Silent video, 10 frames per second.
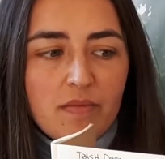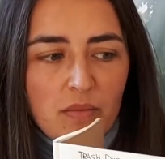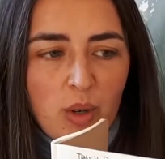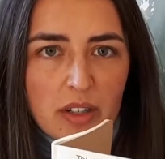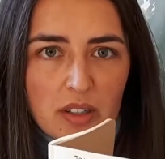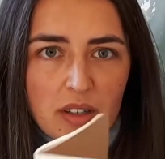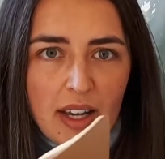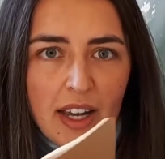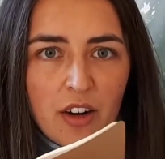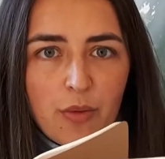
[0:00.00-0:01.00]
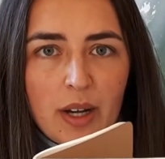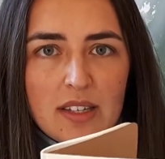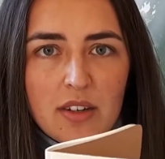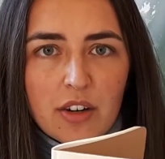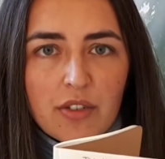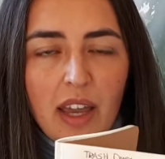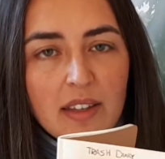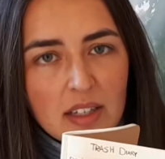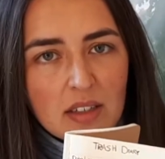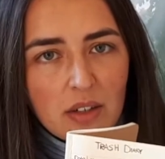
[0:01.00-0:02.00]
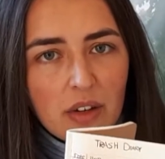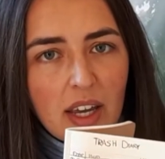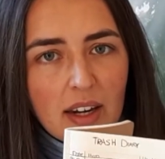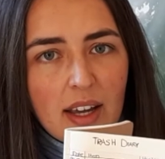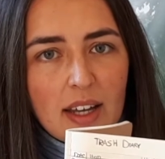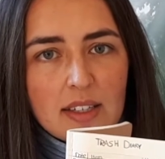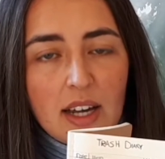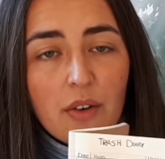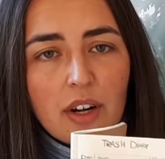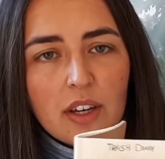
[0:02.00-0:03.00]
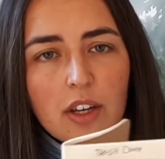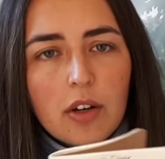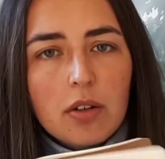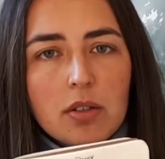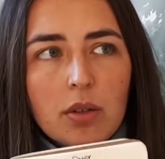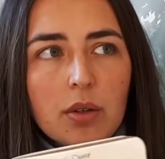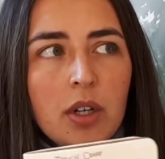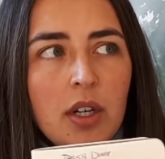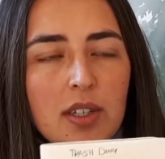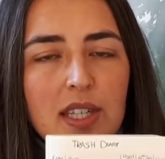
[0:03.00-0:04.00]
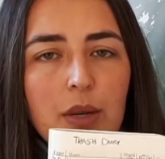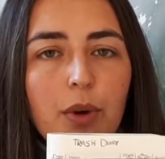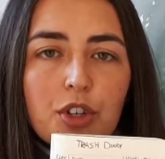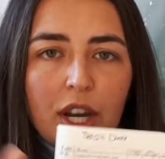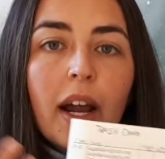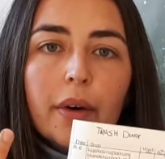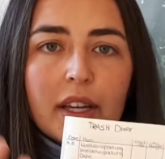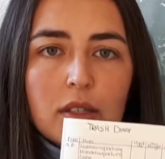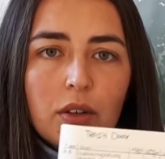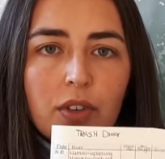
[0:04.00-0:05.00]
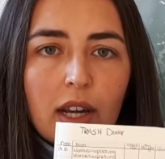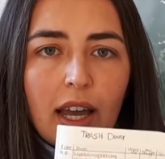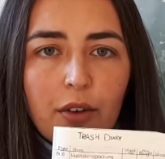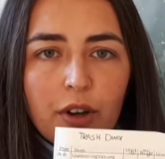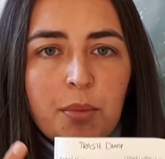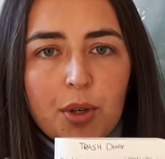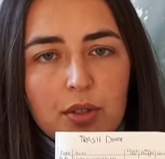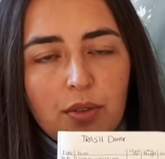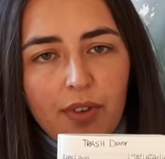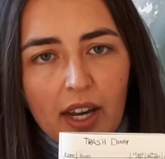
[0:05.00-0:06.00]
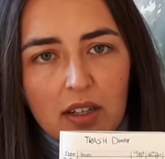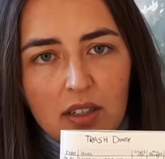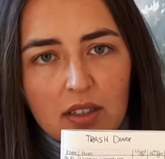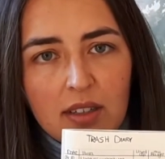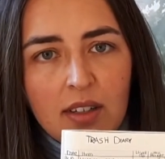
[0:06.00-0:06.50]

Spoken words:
what kind of waste you're creating, so you can cut down. You can also see which areas of your life are most affected